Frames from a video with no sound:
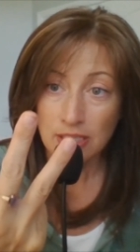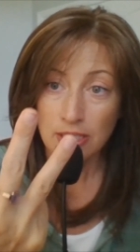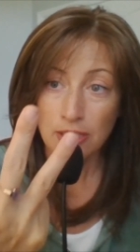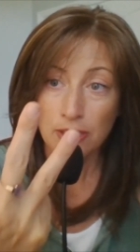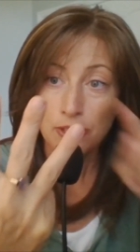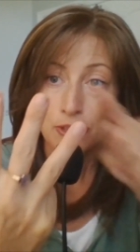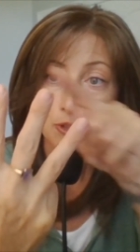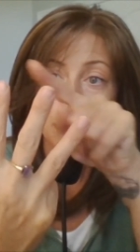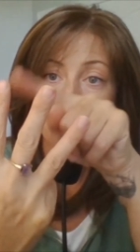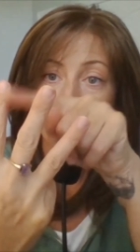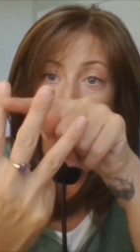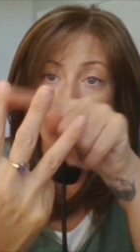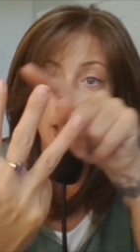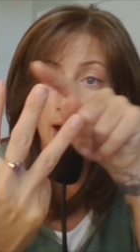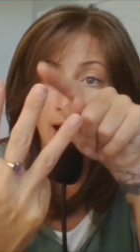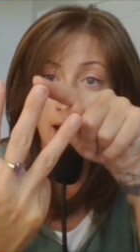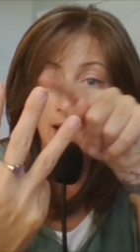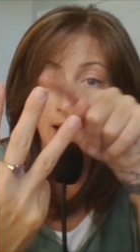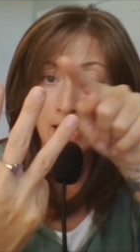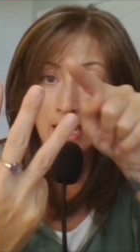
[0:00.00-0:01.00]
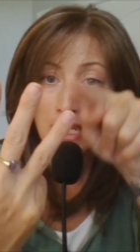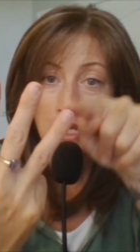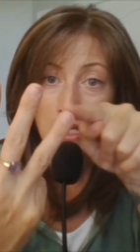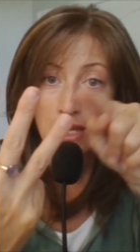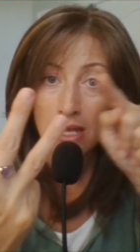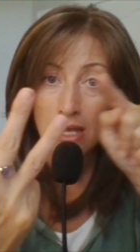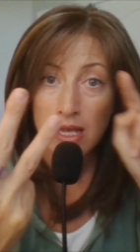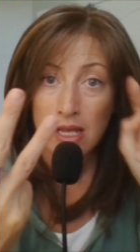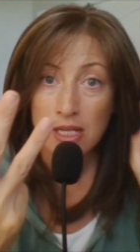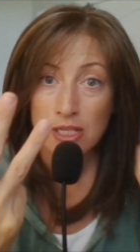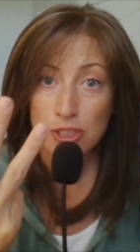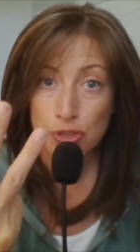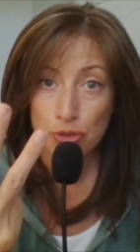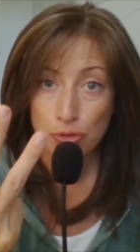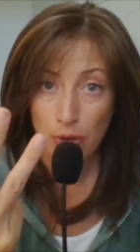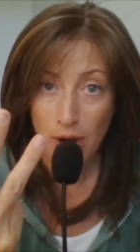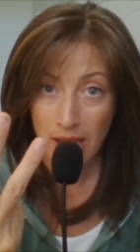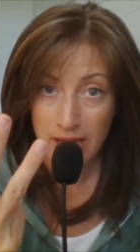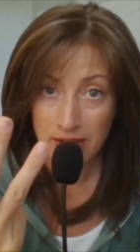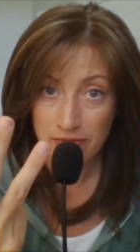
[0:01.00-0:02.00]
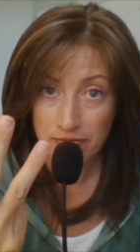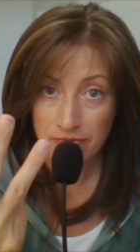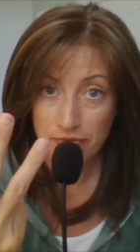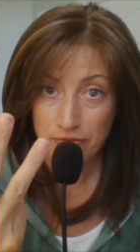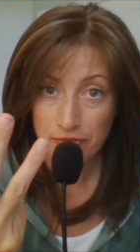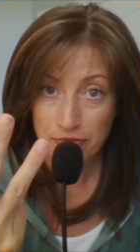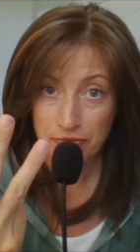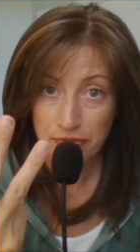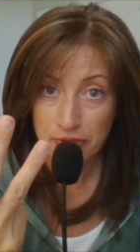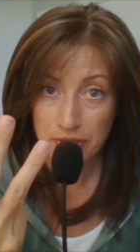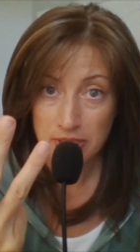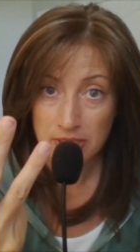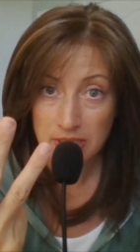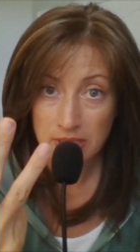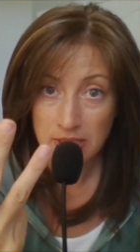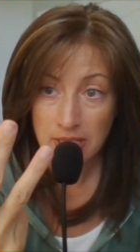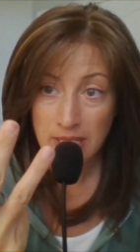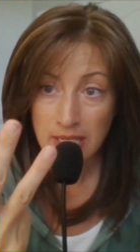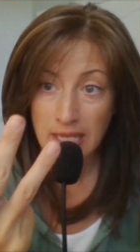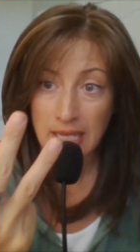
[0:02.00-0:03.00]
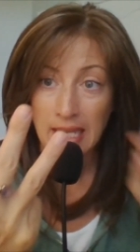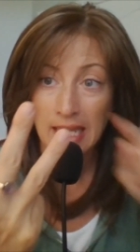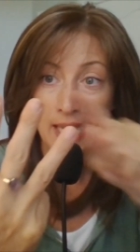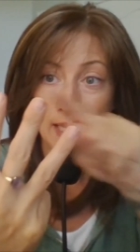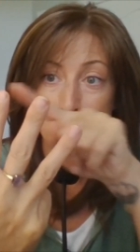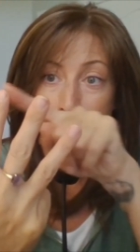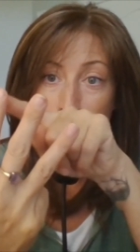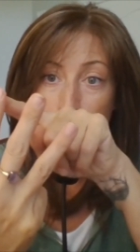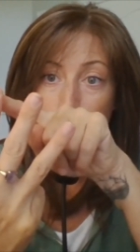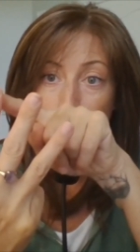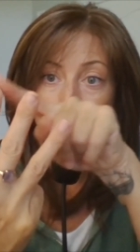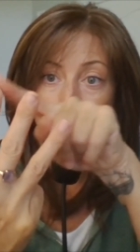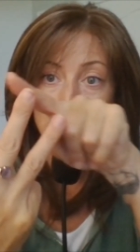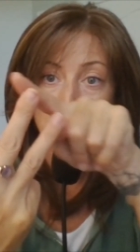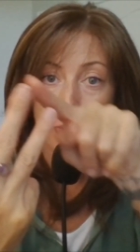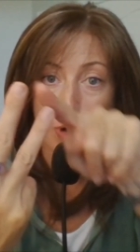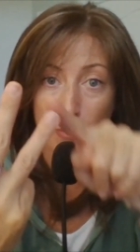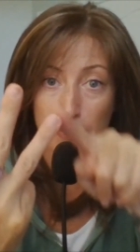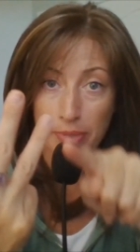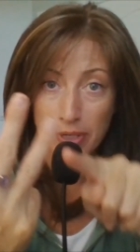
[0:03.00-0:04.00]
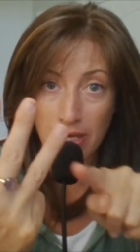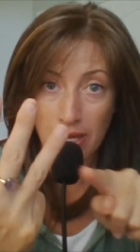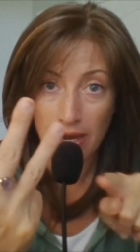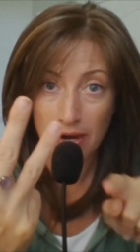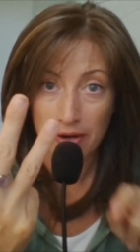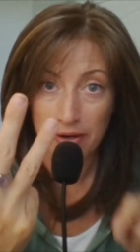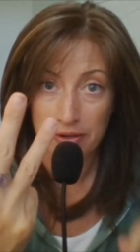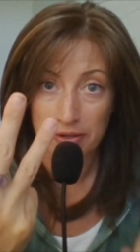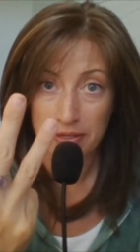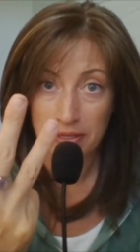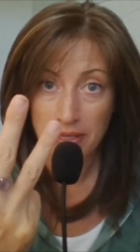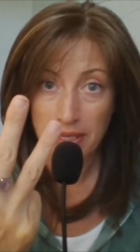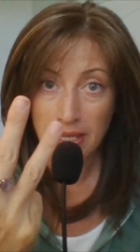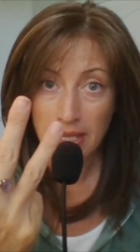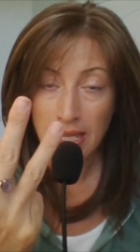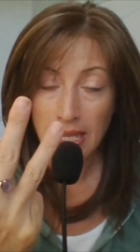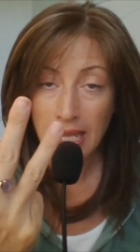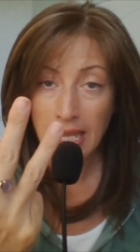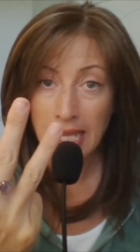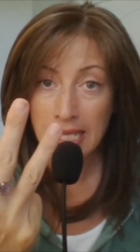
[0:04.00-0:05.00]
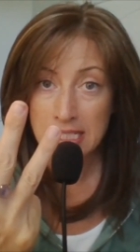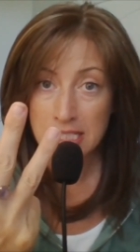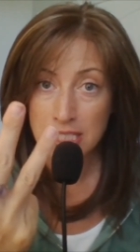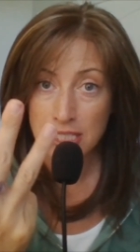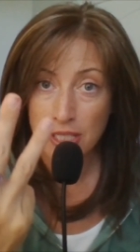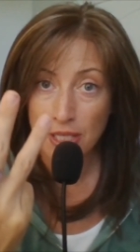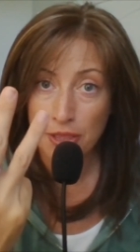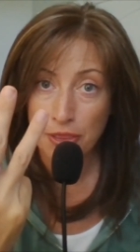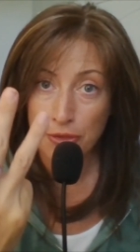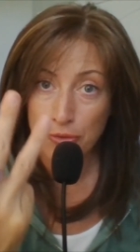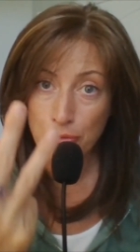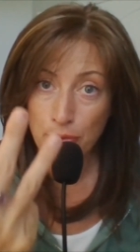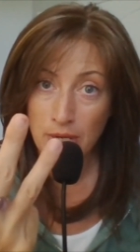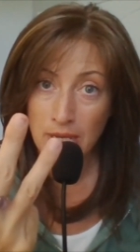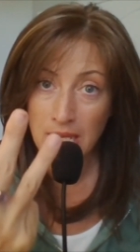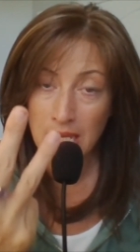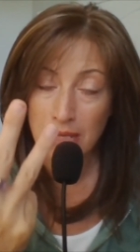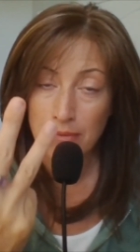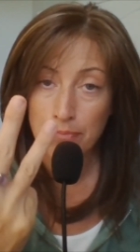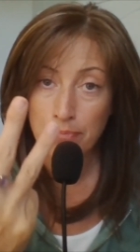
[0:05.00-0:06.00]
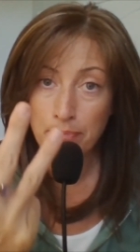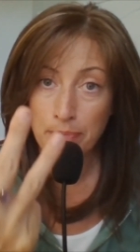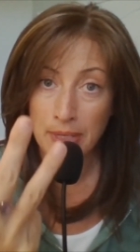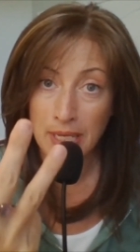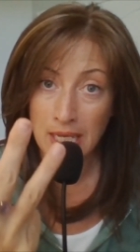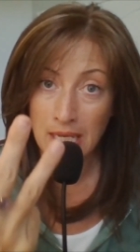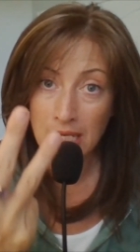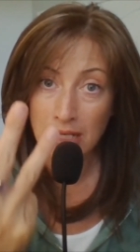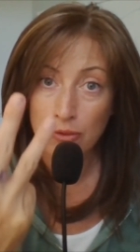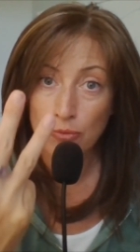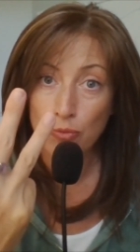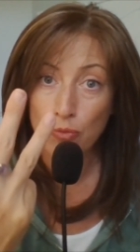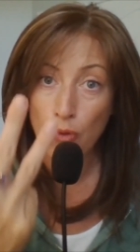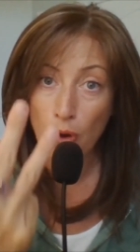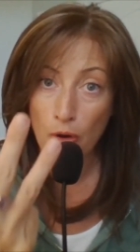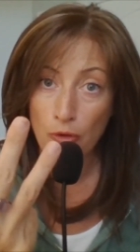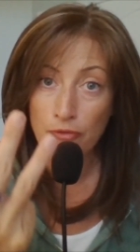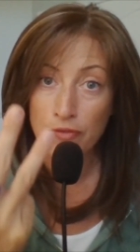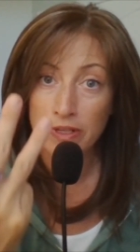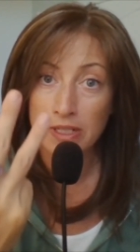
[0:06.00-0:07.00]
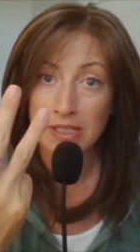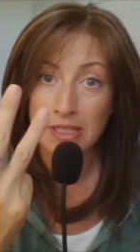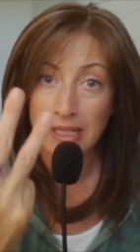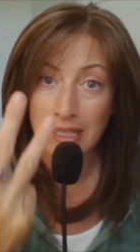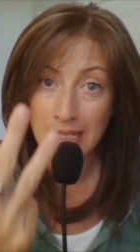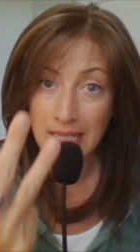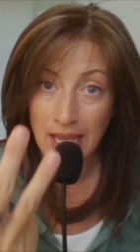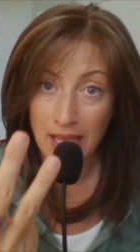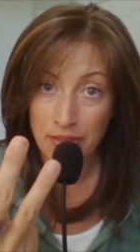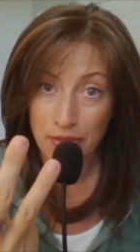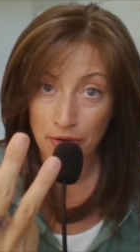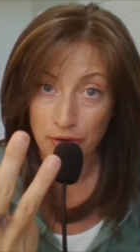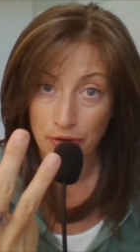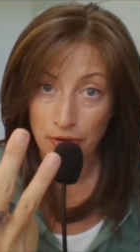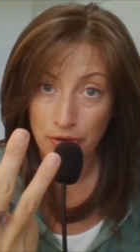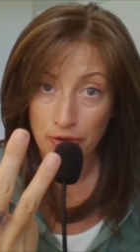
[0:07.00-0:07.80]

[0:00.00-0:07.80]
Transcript: Triumph. It's the trump card. It's the three being woven together.